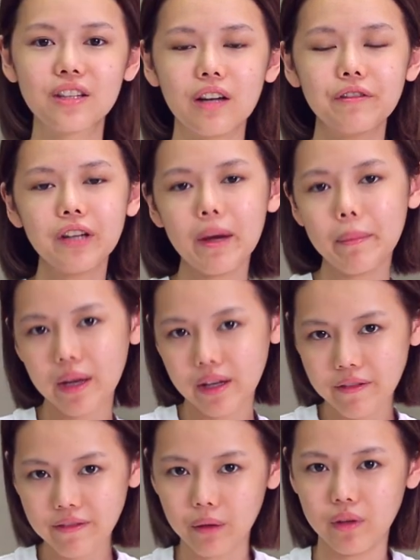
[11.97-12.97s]
So I've tried
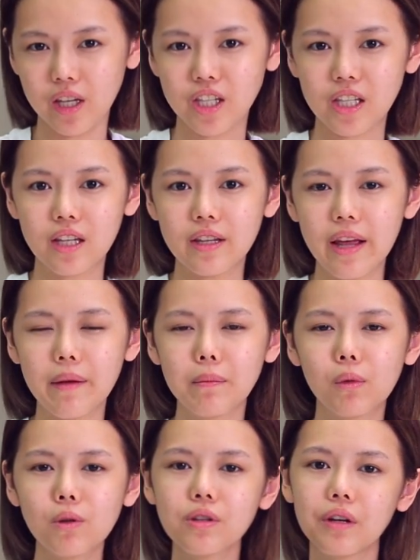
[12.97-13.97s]
many foundation
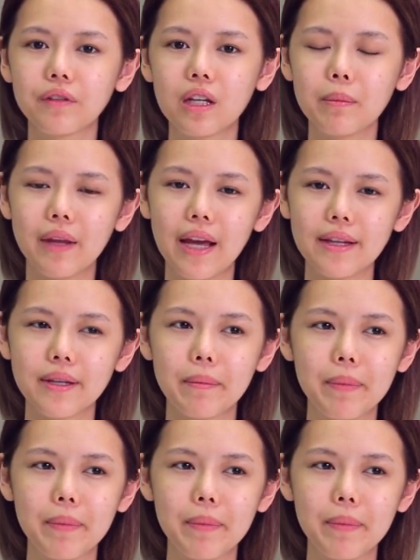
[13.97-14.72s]
and most of them gets